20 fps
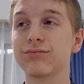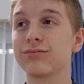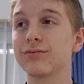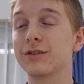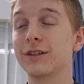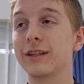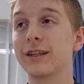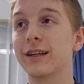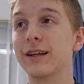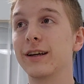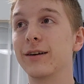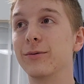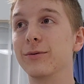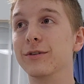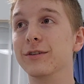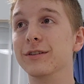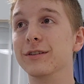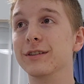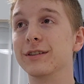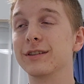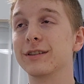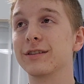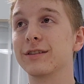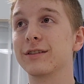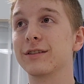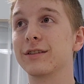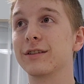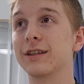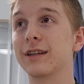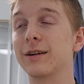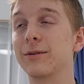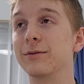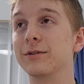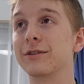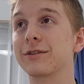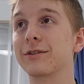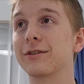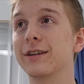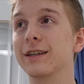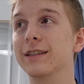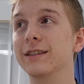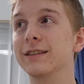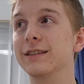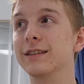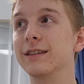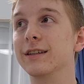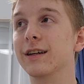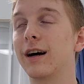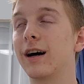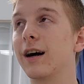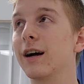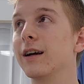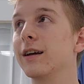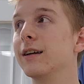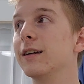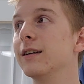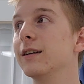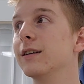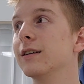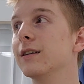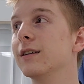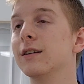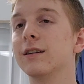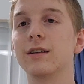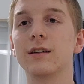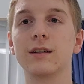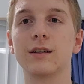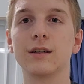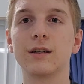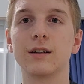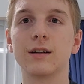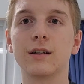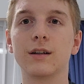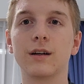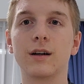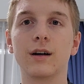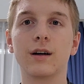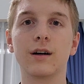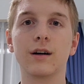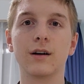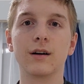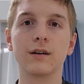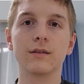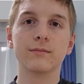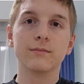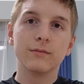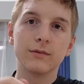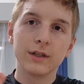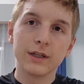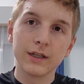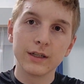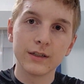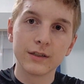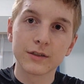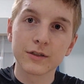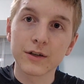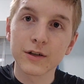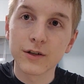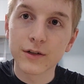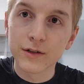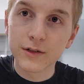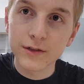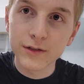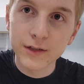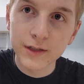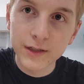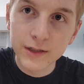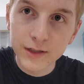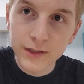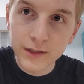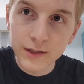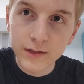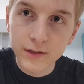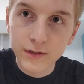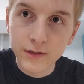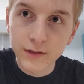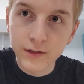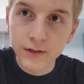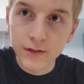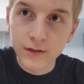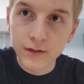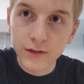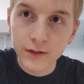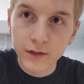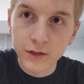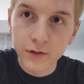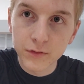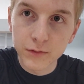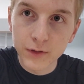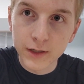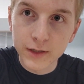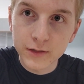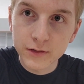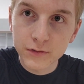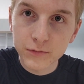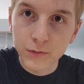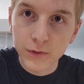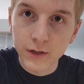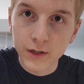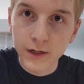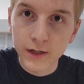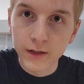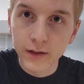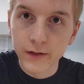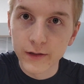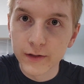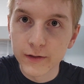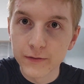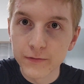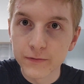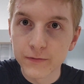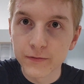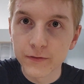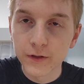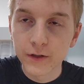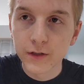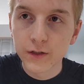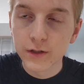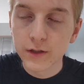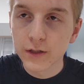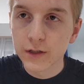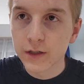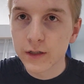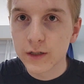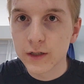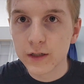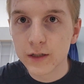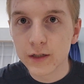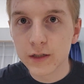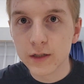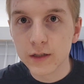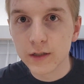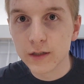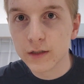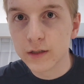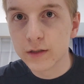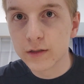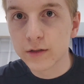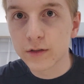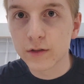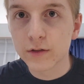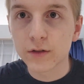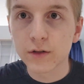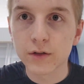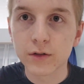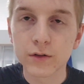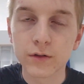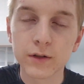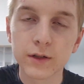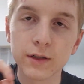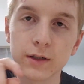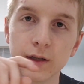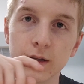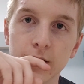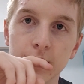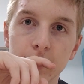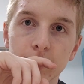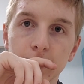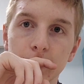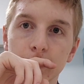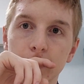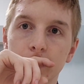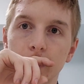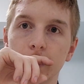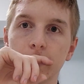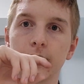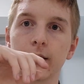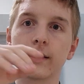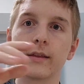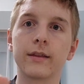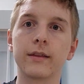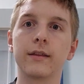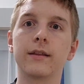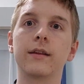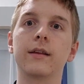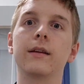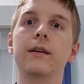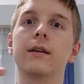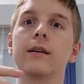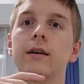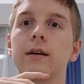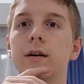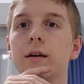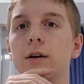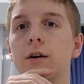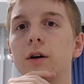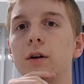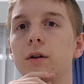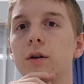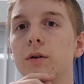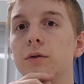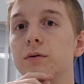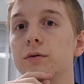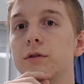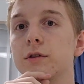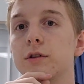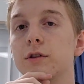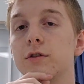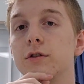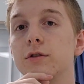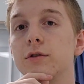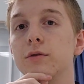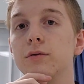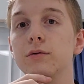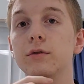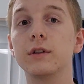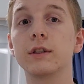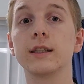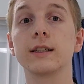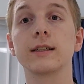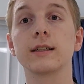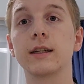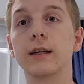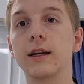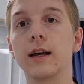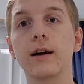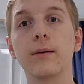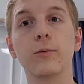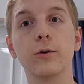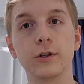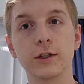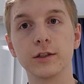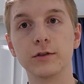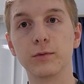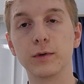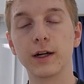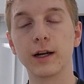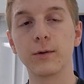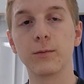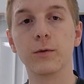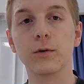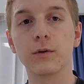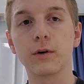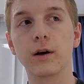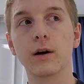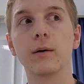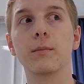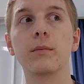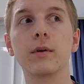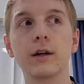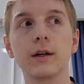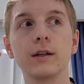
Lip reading: Today was crazy. It is currently in the US where I live. It is currently, I think, close to 6 a.m., which is when I woke up